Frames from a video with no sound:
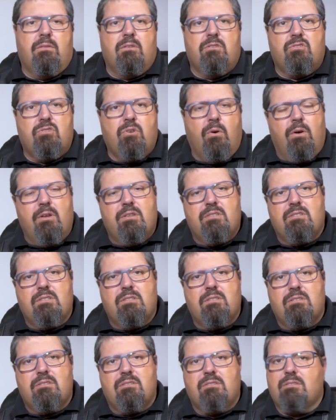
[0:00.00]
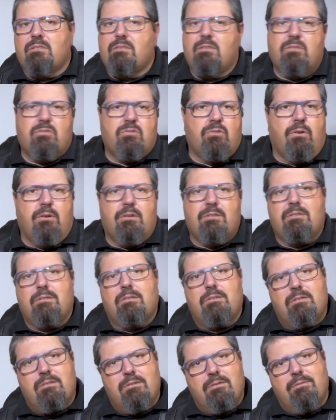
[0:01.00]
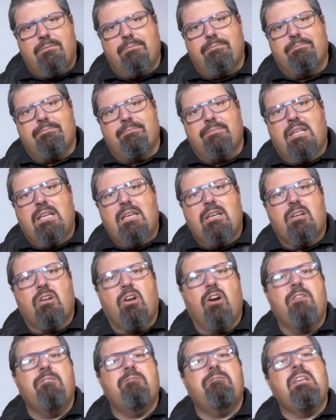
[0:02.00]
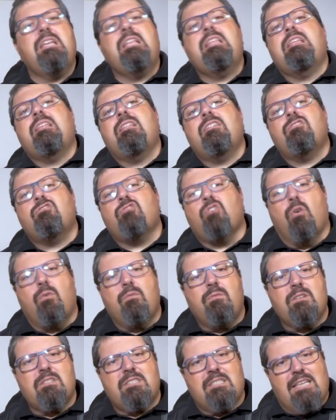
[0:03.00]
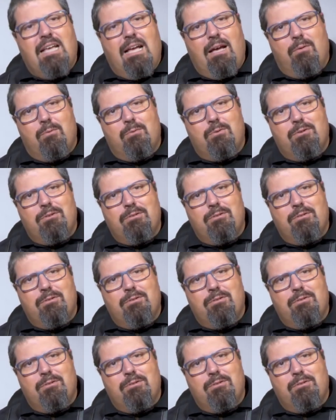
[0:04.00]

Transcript: the choices, the choices. Convenience over sound.